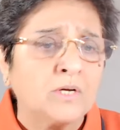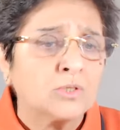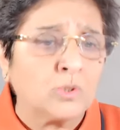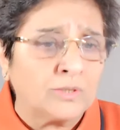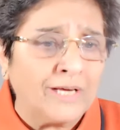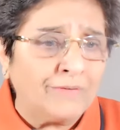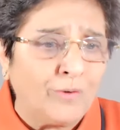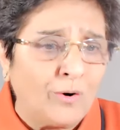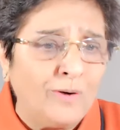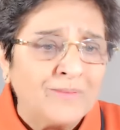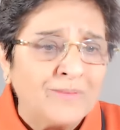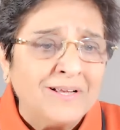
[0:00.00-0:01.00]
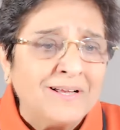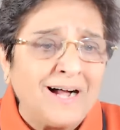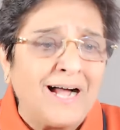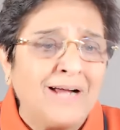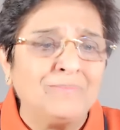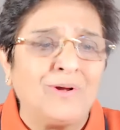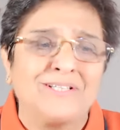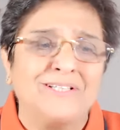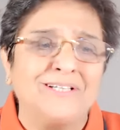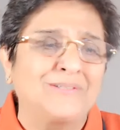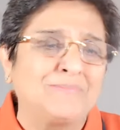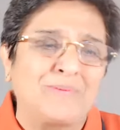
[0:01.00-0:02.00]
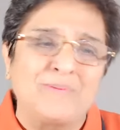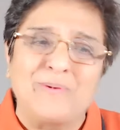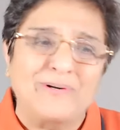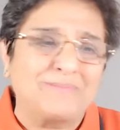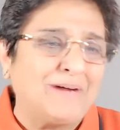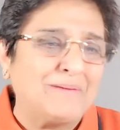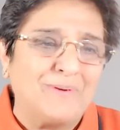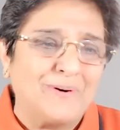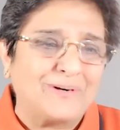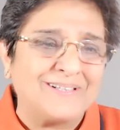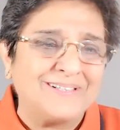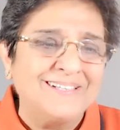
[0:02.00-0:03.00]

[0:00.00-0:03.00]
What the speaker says: So therefore, I'm not here to promote my book.